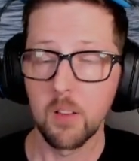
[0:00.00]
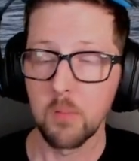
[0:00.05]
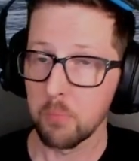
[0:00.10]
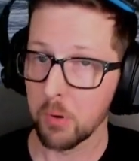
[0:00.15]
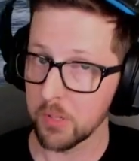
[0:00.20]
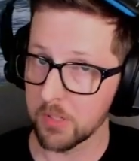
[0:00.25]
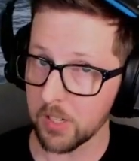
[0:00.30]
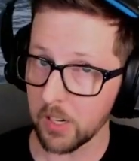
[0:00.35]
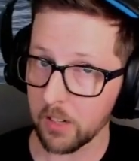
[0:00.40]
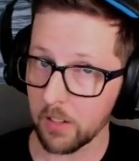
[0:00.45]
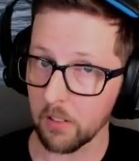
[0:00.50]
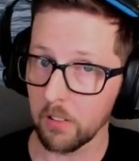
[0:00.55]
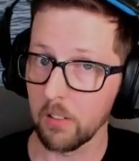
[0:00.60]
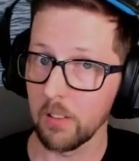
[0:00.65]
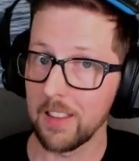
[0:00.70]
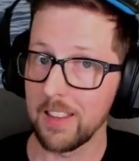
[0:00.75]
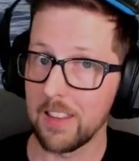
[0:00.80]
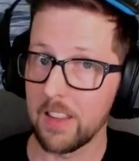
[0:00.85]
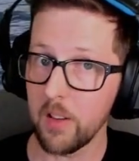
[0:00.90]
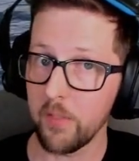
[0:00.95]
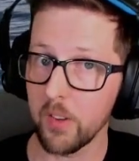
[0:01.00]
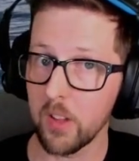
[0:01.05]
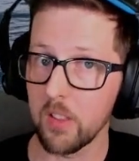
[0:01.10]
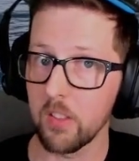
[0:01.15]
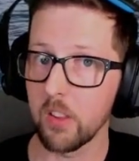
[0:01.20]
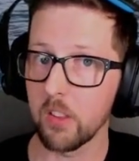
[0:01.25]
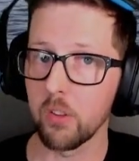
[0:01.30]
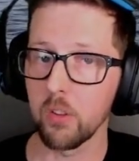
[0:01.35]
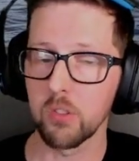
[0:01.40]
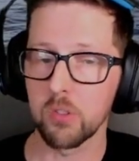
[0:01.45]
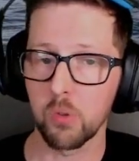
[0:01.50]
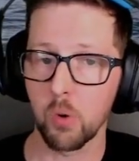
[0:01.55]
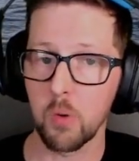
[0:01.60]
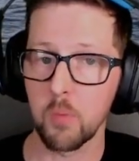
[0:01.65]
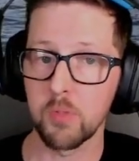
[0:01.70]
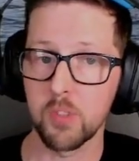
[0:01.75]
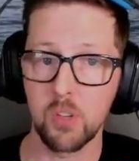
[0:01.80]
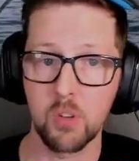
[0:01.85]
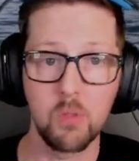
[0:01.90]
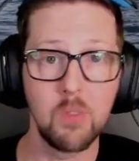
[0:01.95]
particularly given that those
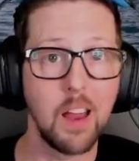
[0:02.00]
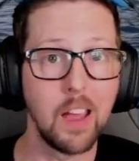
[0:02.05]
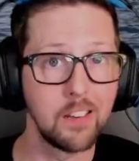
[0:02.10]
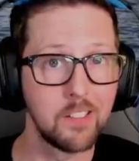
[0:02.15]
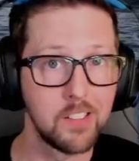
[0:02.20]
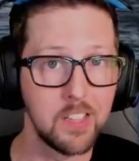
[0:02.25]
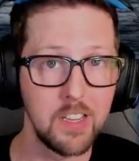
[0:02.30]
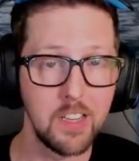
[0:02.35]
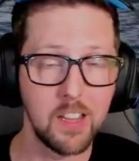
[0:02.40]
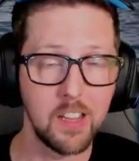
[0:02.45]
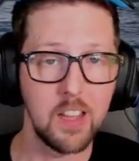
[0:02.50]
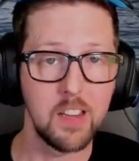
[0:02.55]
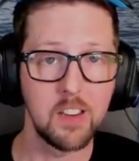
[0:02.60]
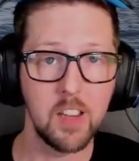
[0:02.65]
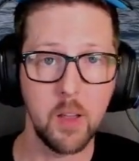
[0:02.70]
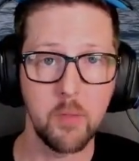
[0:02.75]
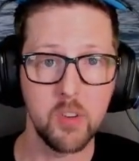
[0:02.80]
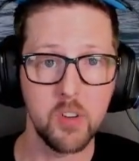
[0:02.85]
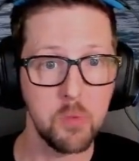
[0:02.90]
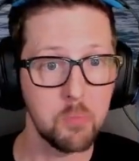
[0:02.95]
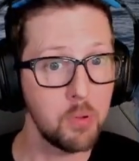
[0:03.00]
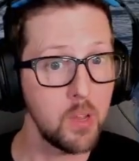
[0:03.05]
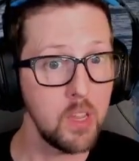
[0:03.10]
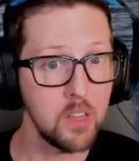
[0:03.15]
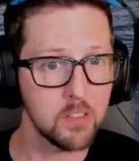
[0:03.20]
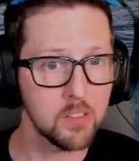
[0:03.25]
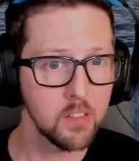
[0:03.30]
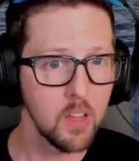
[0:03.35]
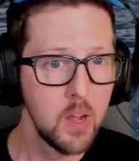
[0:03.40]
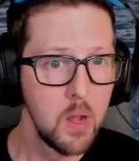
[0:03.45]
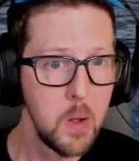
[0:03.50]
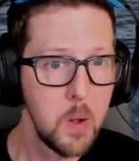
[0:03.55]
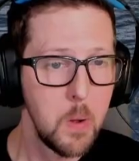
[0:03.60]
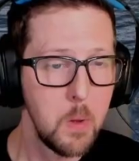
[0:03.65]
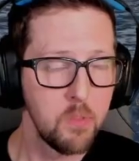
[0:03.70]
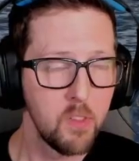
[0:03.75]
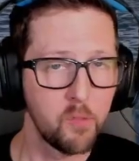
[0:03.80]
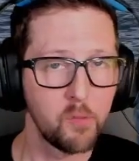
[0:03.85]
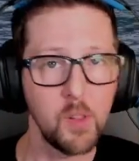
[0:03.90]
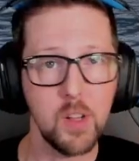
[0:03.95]
torps do 19k damage apiece.
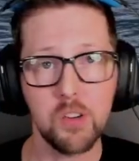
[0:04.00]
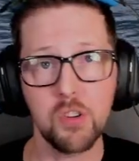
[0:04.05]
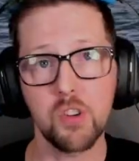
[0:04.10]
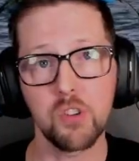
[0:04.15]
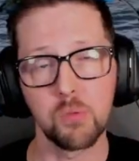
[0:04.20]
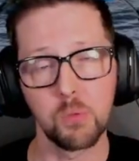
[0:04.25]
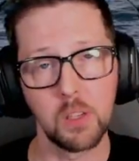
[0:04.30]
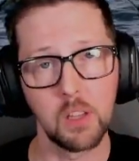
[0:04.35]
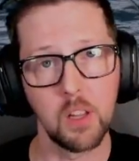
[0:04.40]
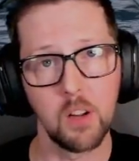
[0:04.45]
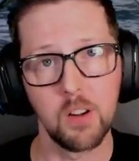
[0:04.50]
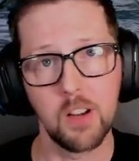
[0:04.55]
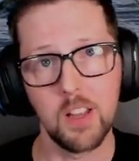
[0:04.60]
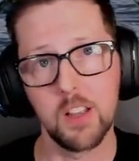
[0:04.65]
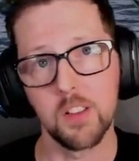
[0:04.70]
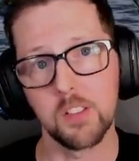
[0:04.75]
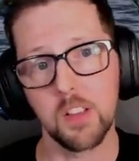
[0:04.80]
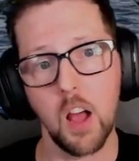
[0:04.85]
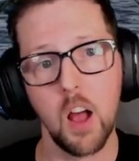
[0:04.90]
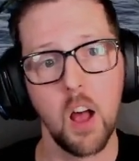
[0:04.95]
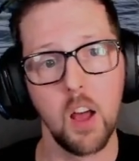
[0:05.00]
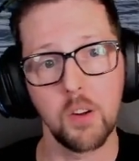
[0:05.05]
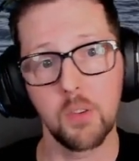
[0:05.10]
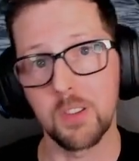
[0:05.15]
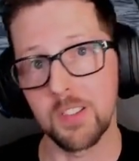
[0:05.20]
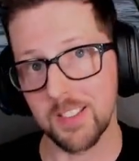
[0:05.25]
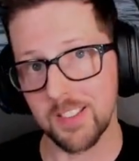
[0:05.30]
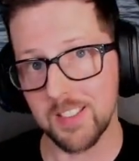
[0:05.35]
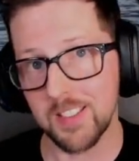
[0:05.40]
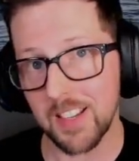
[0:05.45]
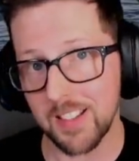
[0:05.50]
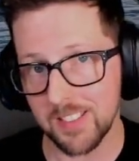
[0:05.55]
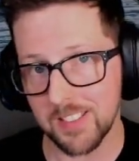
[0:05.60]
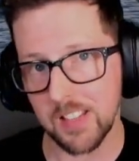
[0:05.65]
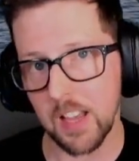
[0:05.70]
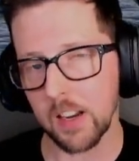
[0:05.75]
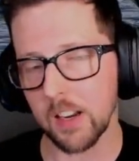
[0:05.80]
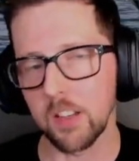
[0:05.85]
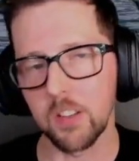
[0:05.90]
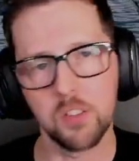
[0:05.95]
Fletcher's reload is 106
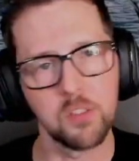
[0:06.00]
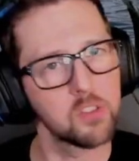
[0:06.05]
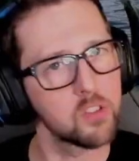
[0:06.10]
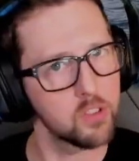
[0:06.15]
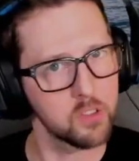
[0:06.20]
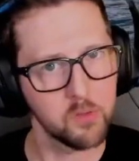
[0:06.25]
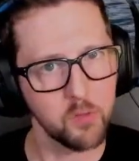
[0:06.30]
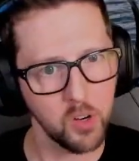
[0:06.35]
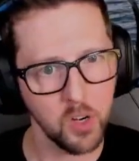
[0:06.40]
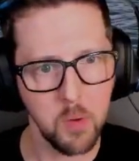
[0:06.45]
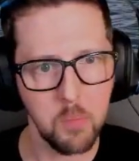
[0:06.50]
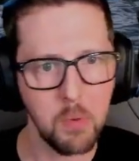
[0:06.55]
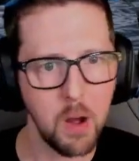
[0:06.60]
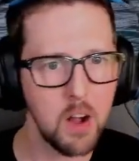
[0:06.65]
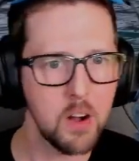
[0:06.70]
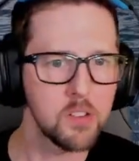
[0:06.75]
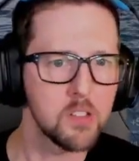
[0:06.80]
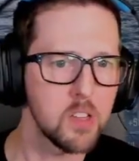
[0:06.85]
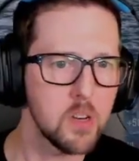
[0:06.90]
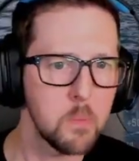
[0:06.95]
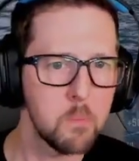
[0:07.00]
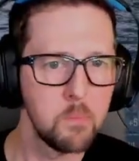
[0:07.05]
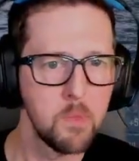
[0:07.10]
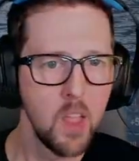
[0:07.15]
seconds, just for comparison.